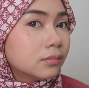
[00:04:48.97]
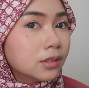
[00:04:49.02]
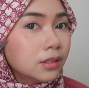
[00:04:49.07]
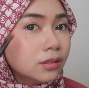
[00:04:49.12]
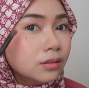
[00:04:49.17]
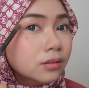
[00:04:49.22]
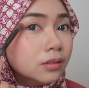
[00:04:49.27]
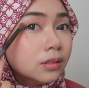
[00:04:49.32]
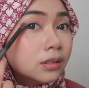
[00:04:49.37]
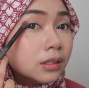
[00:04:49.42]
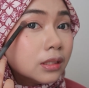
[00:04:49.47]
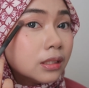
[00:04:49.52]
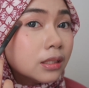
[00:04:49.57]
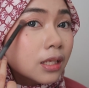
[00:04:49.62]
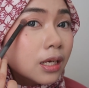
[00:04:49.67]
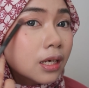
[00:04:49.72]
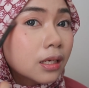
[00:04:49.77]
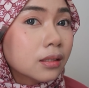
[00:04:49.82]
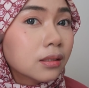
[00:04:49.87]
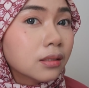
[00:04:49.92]
Did you see
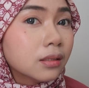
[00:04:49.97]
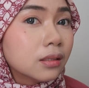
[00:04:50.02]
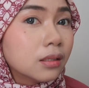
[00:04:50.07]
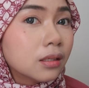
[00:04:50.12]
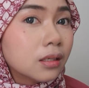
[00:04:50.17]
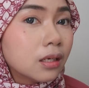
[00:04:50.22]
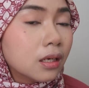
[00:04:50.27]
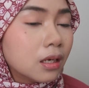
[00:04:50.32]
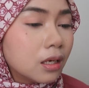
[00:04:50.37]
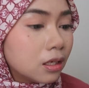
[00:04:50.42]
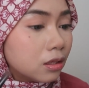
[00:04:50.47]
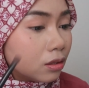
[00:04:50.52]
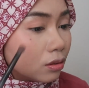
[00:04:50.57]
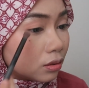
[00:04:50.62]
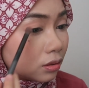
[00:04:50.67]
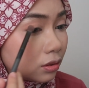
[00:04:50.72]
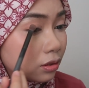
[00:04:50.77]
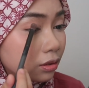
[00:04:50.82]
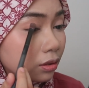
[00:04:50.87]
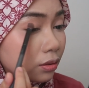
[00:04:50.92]
that? It
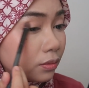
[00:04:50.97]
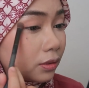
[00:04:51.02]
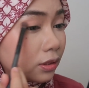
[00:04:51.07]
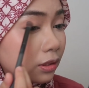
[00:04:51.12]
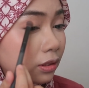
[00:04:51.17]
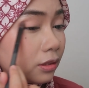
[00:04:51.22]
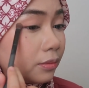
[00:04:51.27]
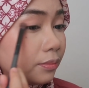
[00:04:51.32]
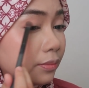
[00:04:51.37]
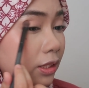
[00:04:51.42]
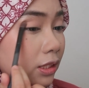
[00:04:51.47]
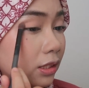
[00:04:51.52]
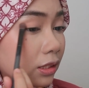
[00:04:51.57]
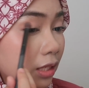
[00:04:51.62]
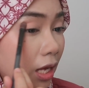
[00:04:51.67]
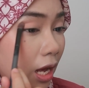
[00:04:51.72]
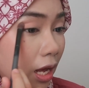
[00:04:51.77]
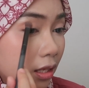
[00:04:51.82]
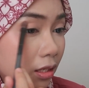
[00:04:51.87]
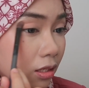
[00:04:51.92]
looks so seamless
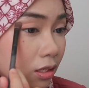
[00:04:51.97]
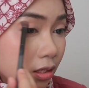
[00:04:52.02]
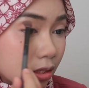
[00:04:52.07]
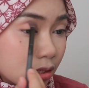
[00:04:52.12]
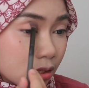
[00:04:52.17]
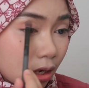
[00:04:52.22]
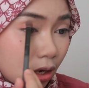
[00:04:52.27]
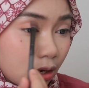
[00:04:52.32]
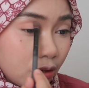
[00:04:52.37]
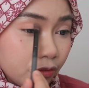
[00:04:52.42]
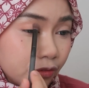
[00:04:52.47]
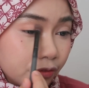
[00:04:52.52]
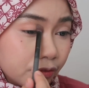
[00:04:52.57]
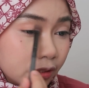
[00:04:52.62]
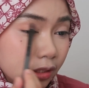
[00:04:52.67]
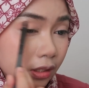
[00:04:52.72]
and soft.